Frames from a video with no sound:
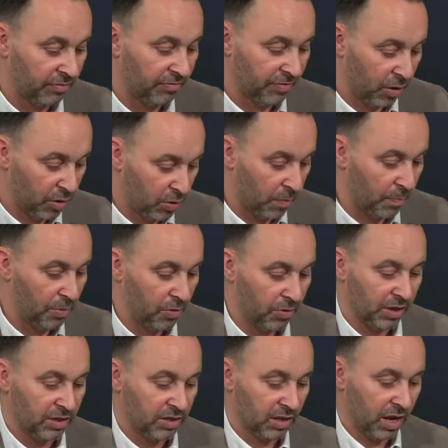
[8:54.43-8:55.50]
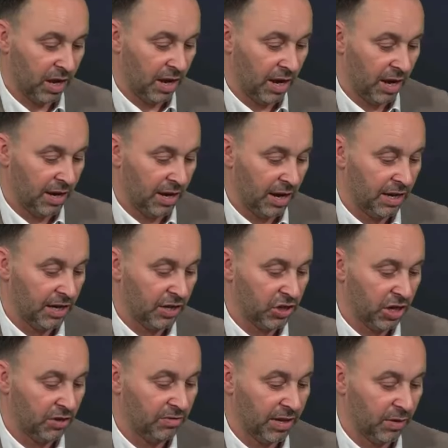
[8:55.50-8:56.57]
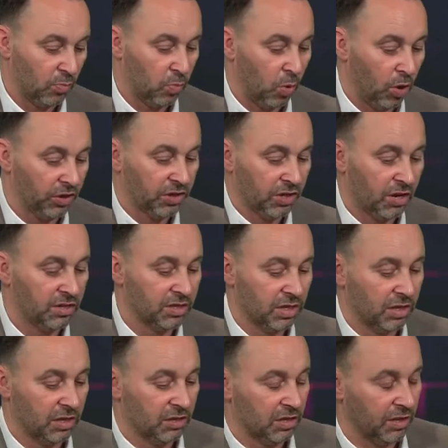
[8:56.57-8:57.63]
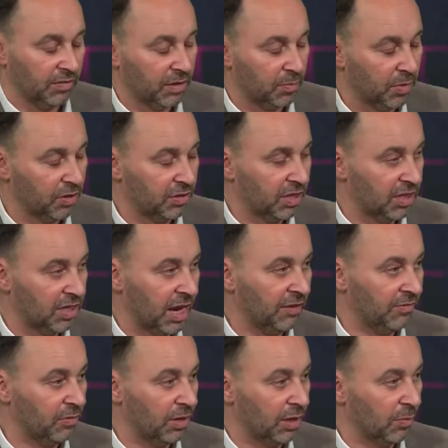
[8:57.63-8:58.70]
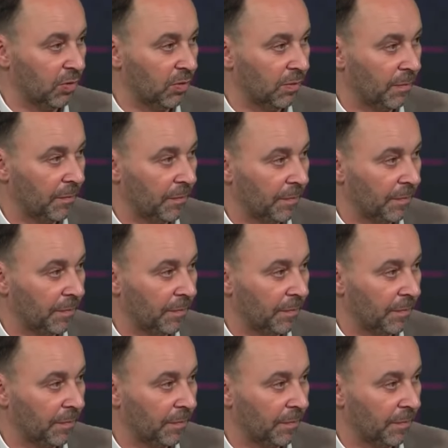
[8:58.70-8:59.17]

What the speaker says: focal points. And generally, what does the Conservative Party stand for anymore?